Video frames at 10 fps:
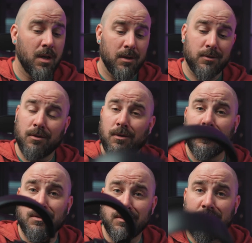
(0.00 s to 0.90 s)
So
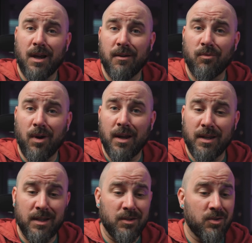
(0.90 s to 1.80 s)
let's dive right
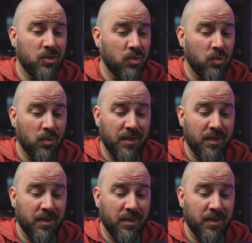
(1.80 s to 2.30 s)
into